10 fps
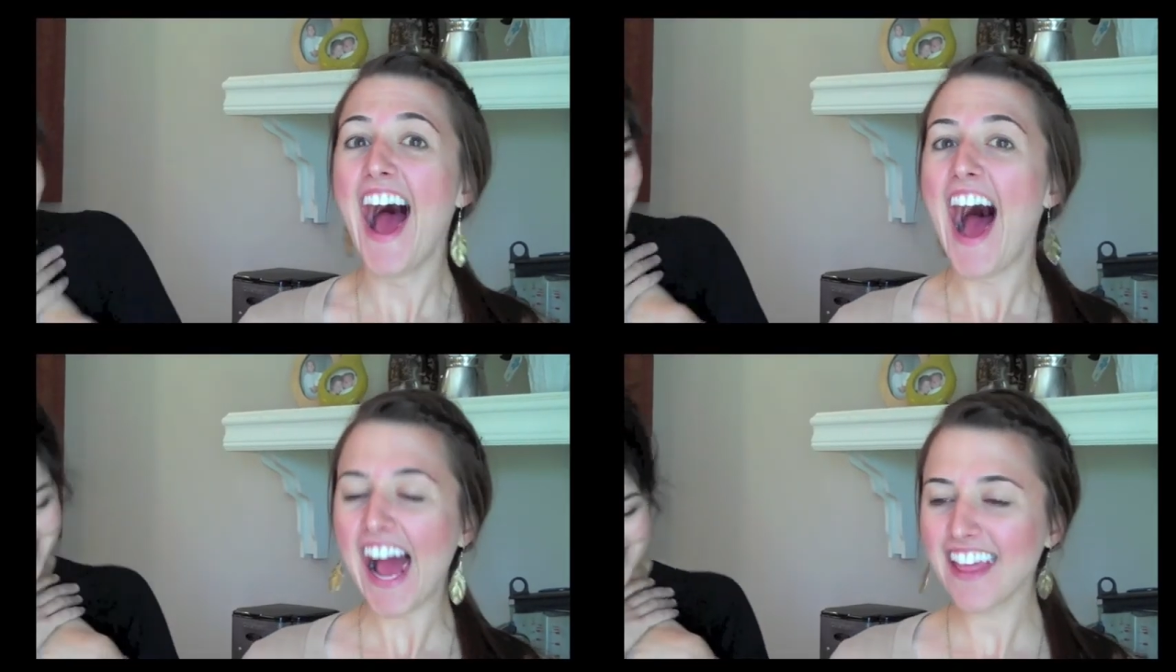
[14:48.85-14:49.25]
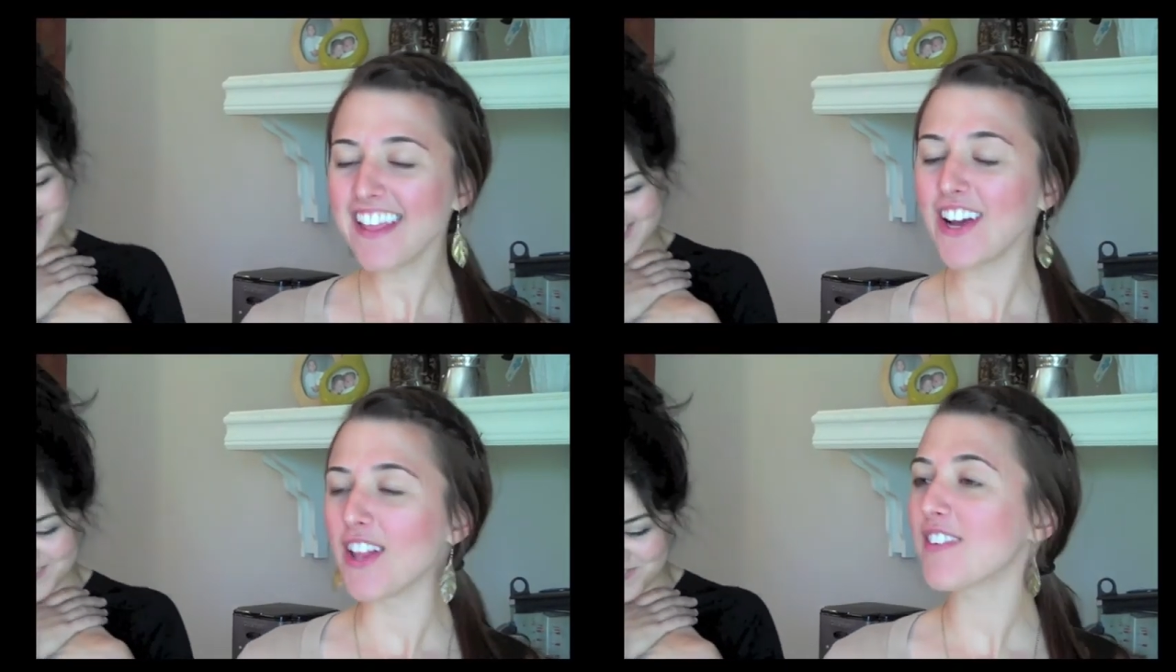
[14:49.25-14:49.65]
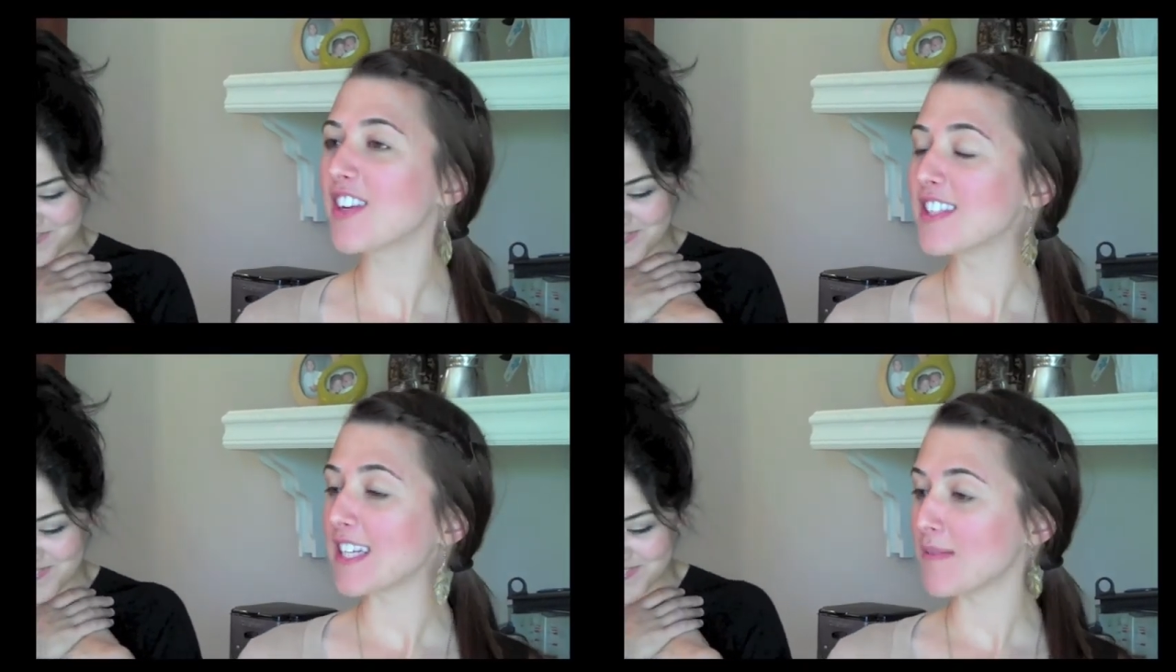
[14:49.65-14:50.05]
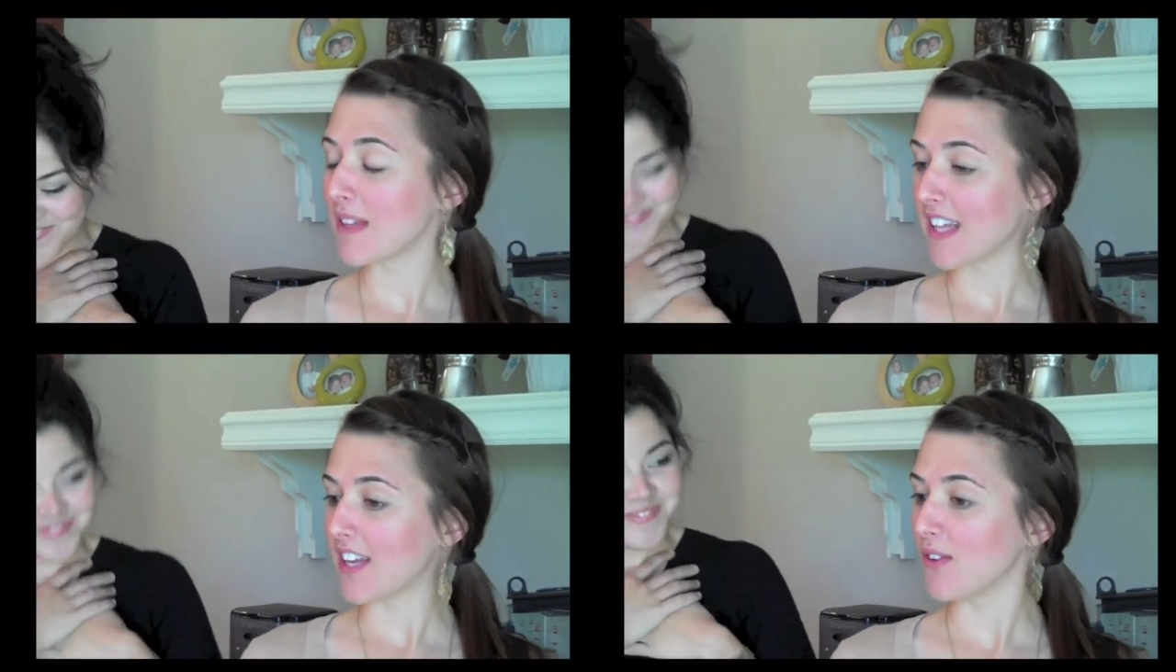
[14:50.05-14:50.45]
I think all of our insides make
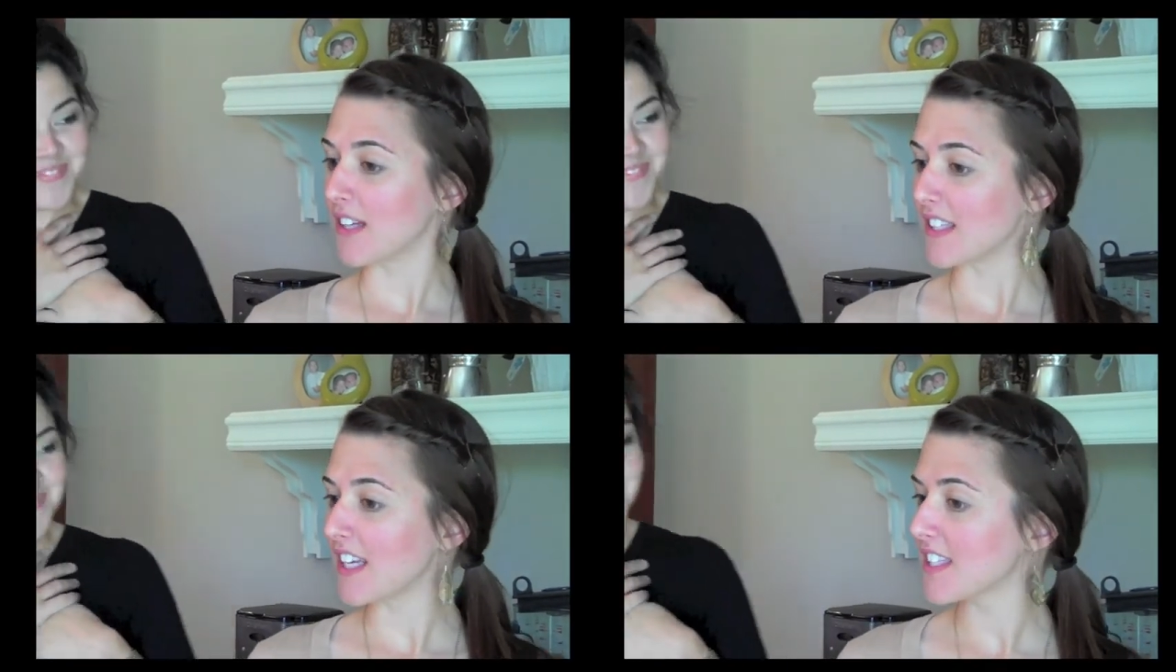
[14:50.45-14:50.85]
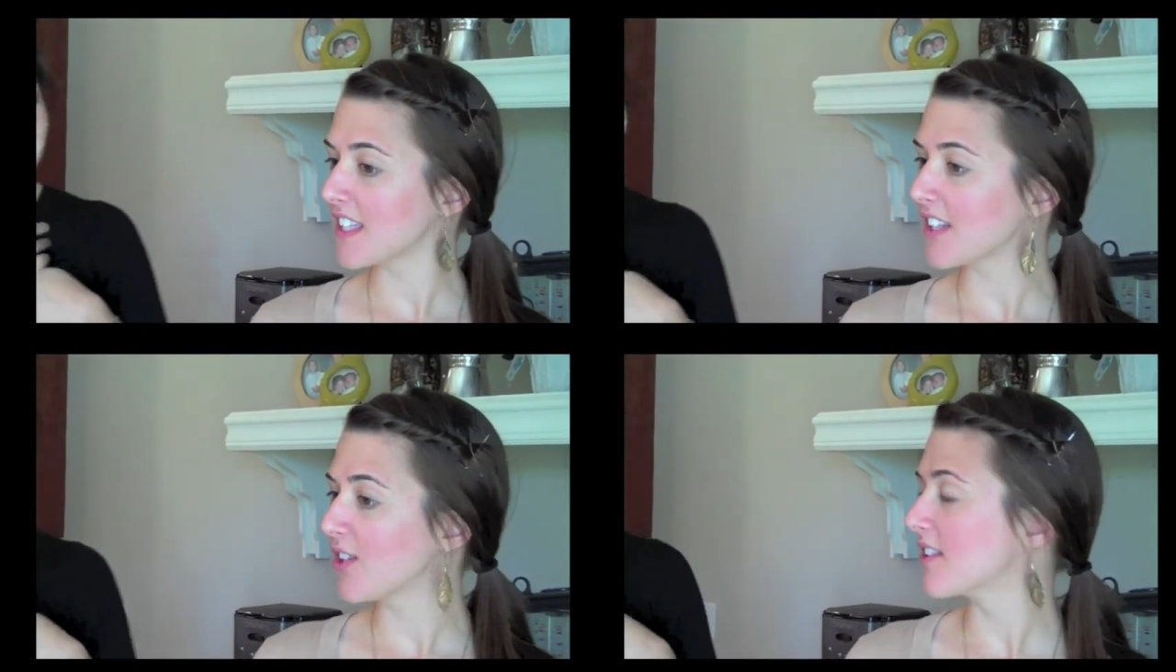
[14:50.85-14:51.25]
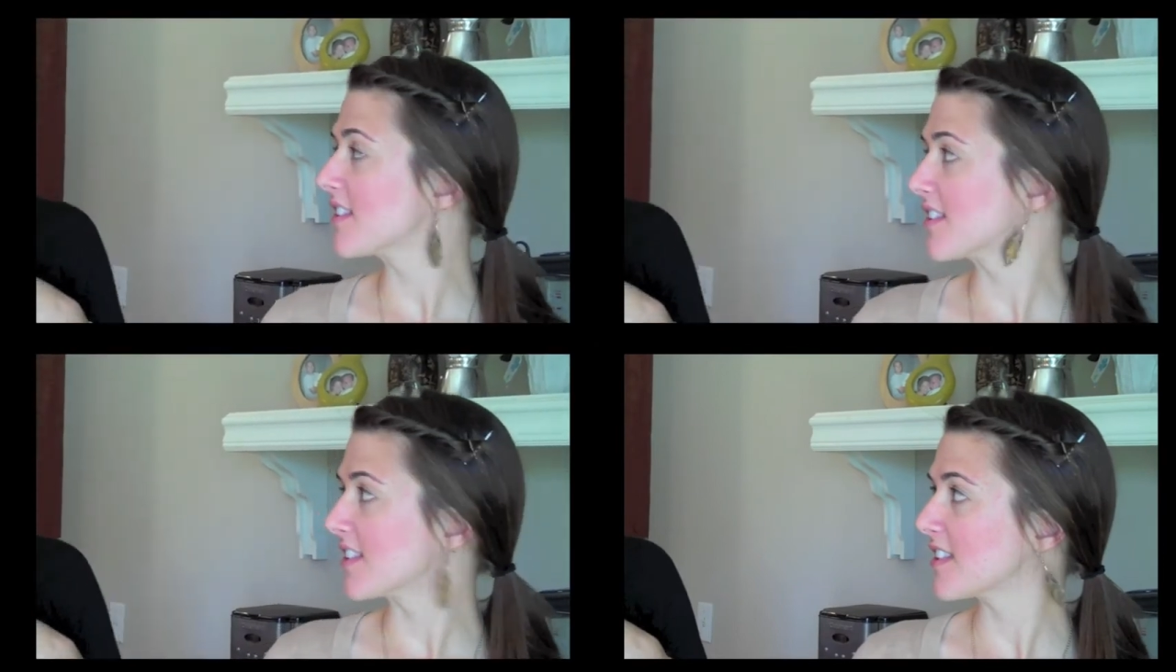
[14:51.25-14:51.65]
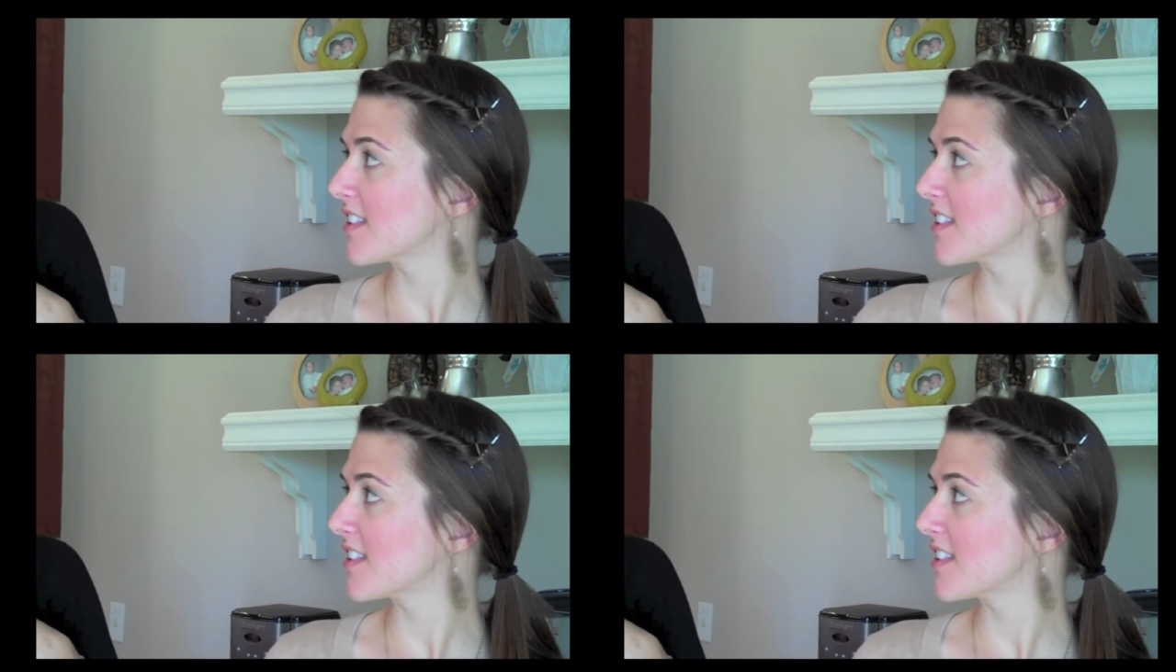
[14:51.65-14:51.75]
that noise. I just think yours is just